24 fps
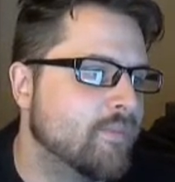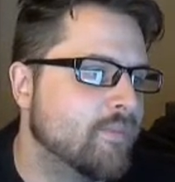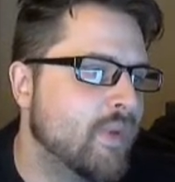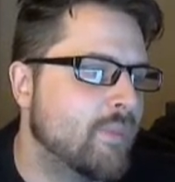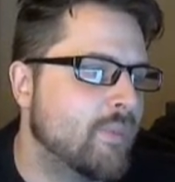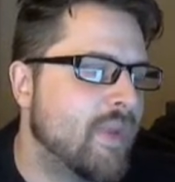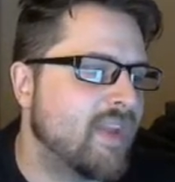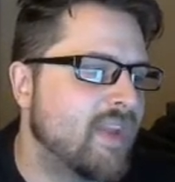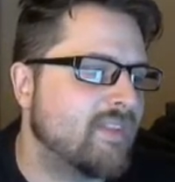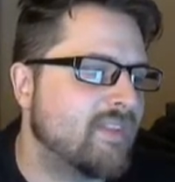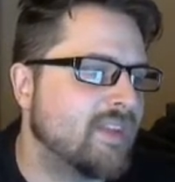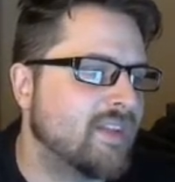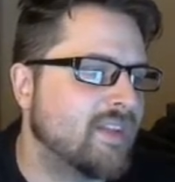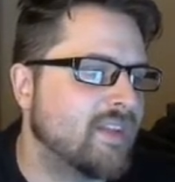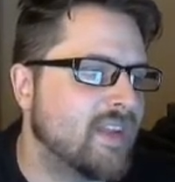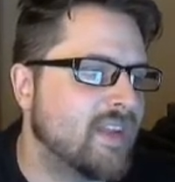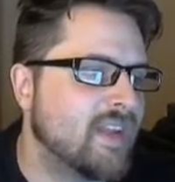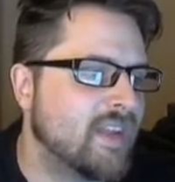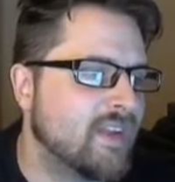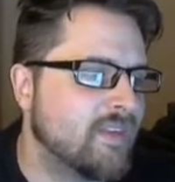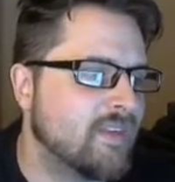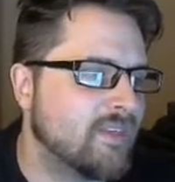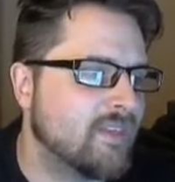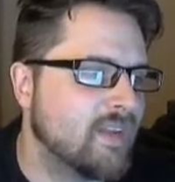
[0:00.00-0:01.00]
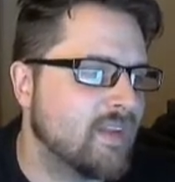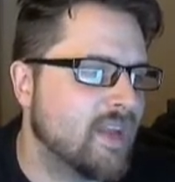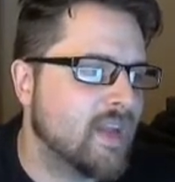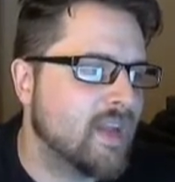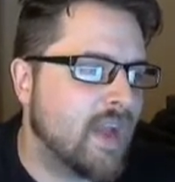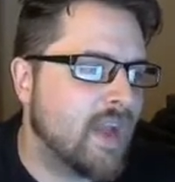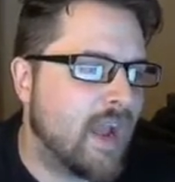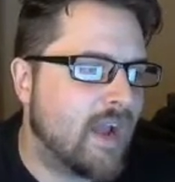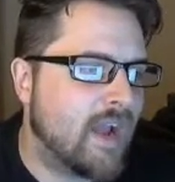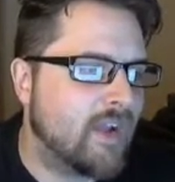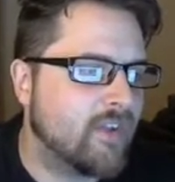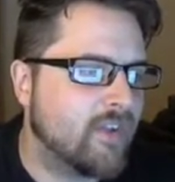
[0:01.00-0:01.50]
But basically
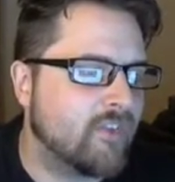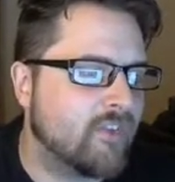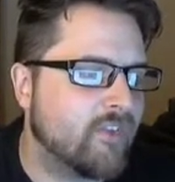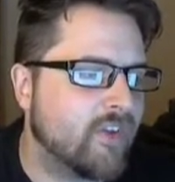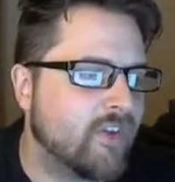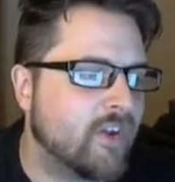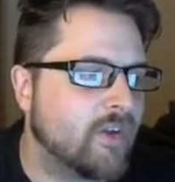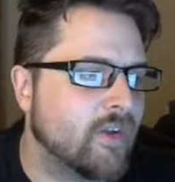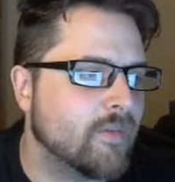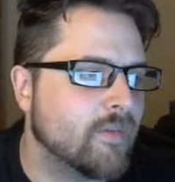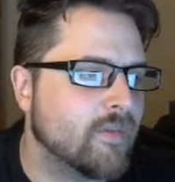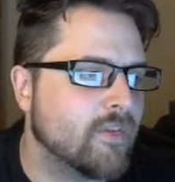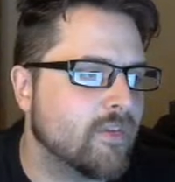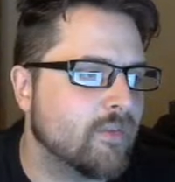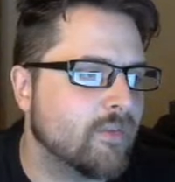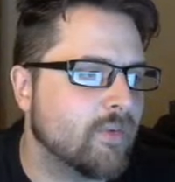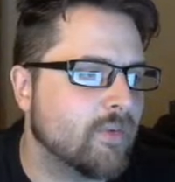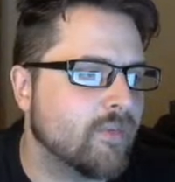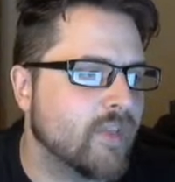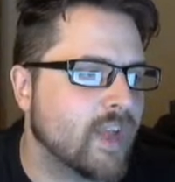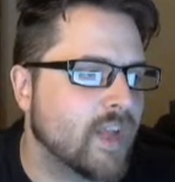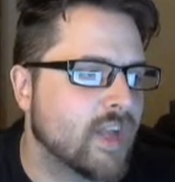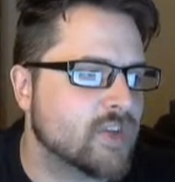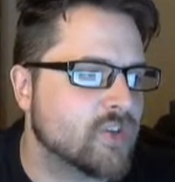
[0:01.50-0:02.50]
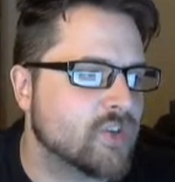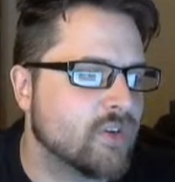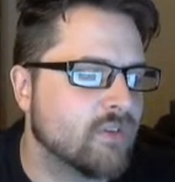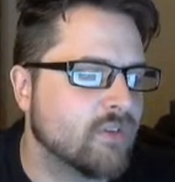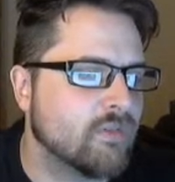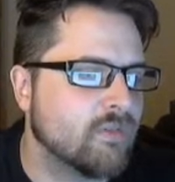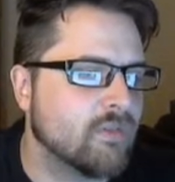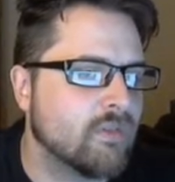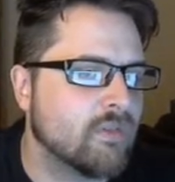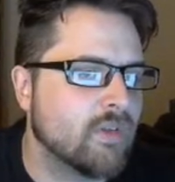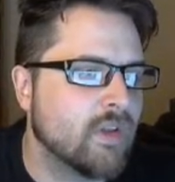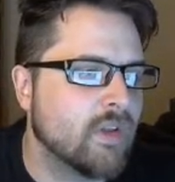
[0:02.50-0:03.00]
it has, this
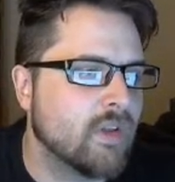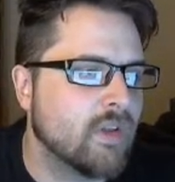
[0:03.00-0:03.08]
reflection